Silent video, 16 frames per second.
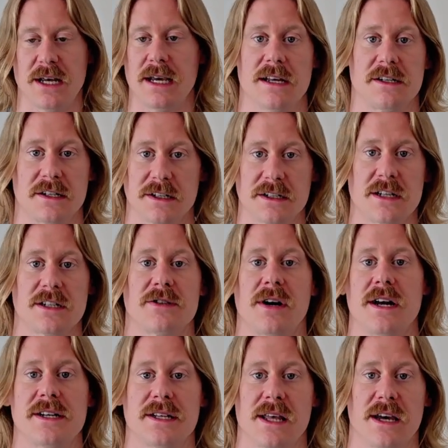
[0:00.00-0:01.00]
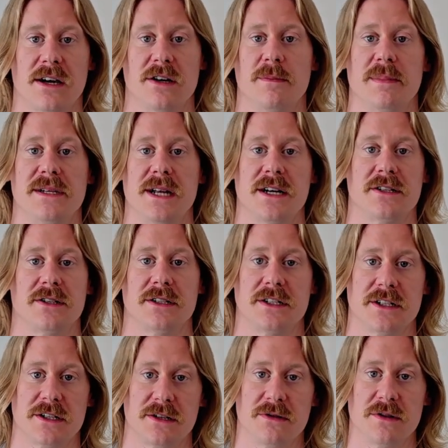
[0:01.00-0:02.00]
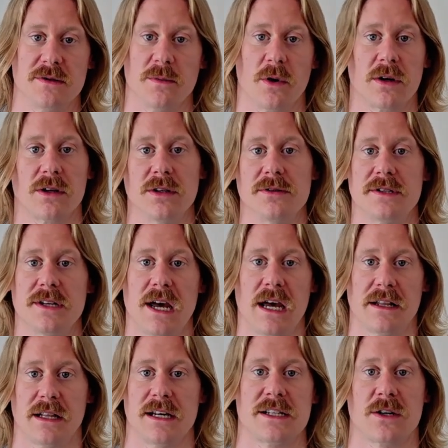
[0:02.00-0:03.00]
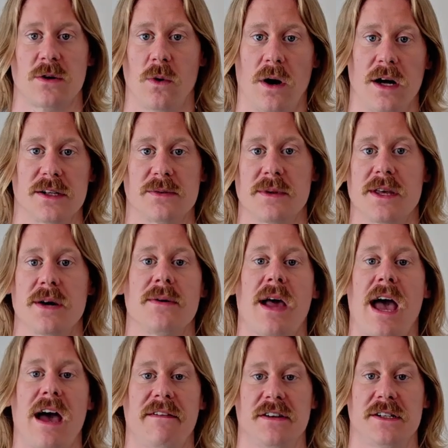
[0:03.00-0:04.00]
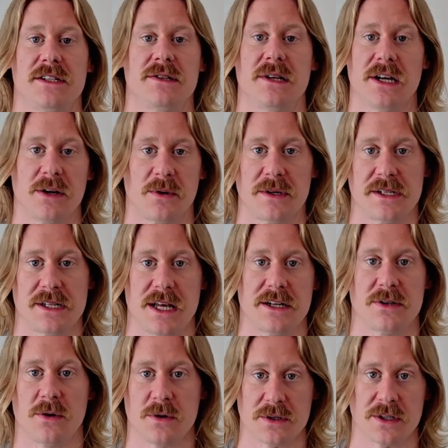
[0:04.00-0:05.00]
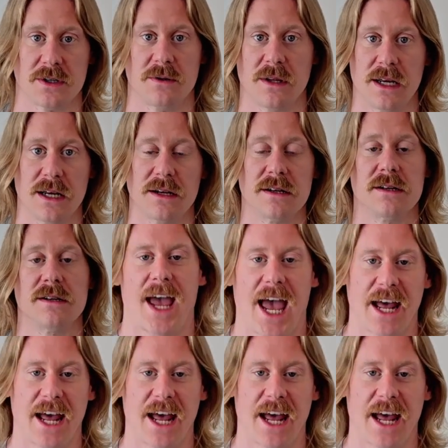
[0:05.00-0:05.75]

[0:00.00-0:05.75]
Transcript: It's just a strategy that could potentially just use more glutes and less quads without having to increase that torso lean.